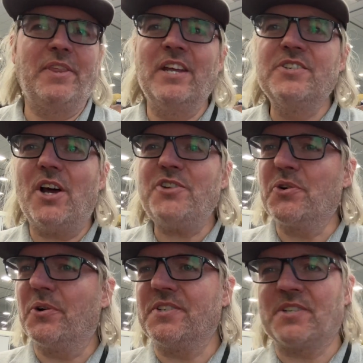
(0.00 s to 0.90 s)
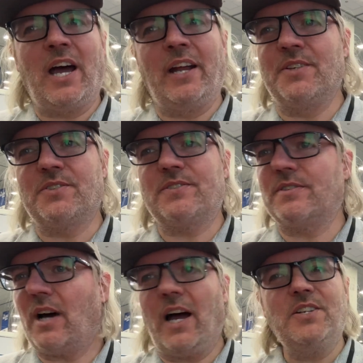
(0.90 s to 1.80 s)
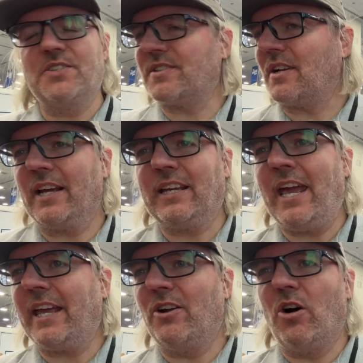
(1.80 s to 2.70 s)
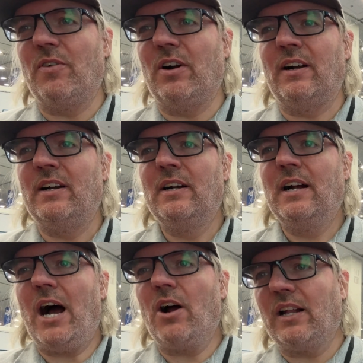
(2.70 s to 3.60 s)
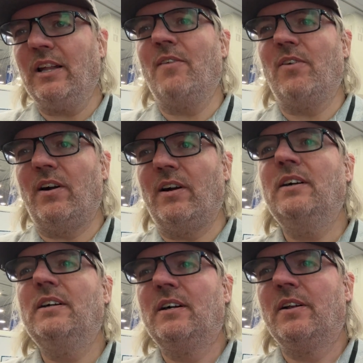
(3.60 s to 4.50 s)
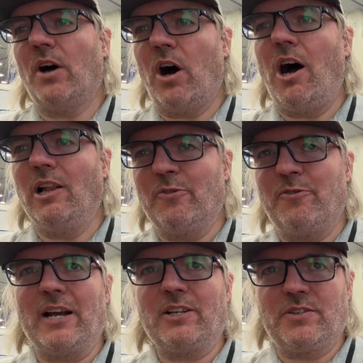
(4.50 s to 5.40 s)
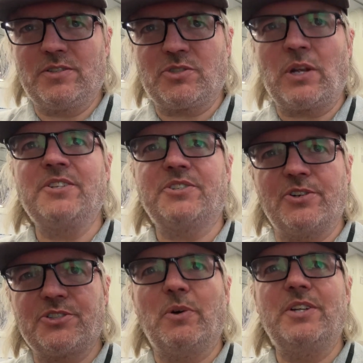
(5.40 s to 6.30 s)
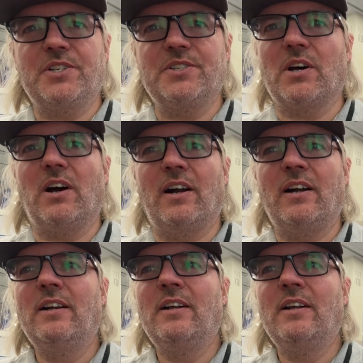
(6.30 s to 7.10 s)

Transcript: but the industrial design is, I can't get over how clever the Hall effect sensor switches are.